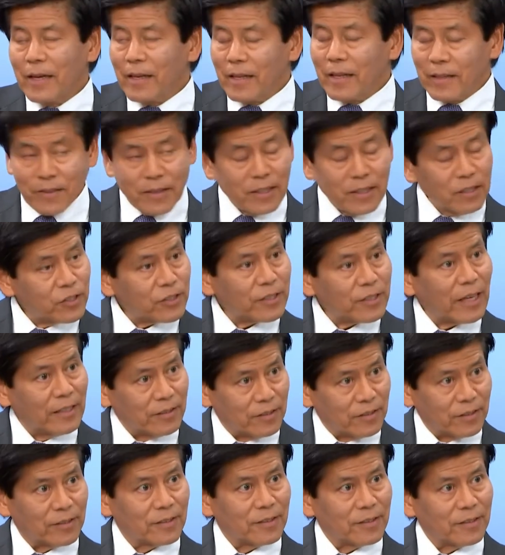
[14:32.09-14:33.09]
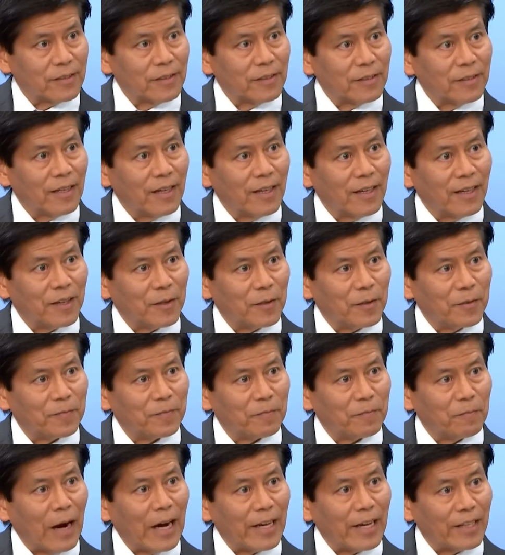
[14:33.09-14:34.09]
In this sense,
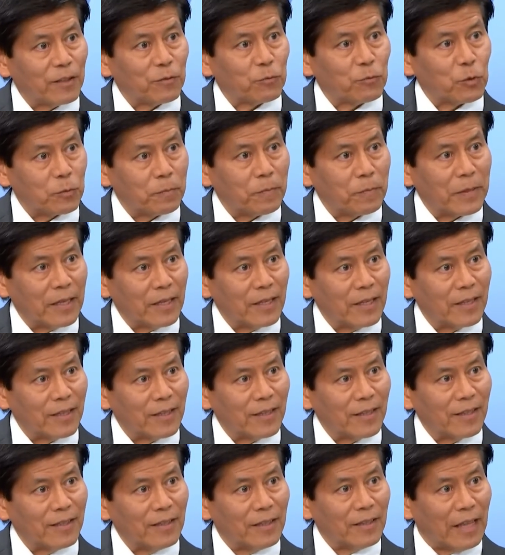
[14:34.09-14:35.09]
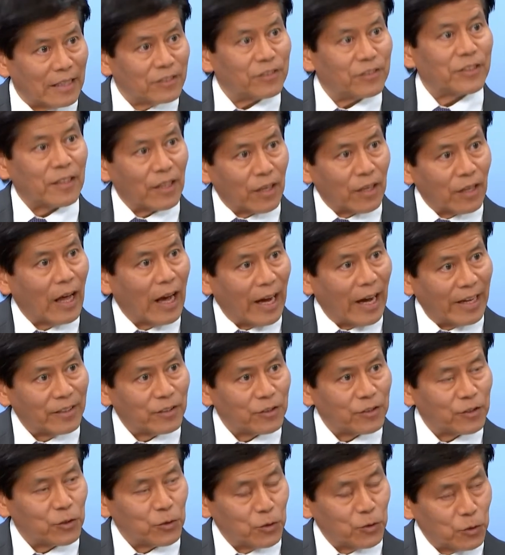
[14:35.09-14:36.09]
Biden would be less
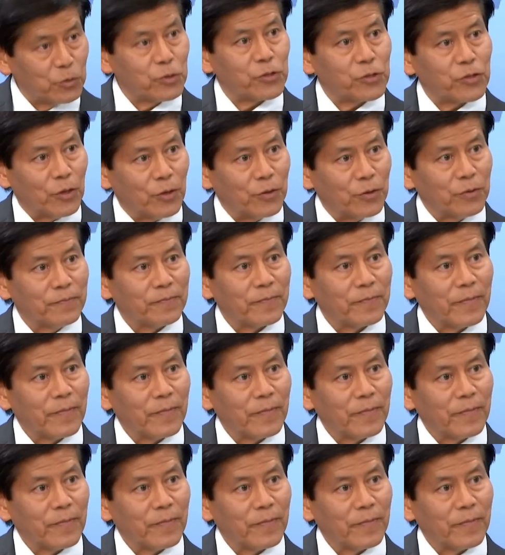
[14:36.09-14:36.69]
inclined to do so.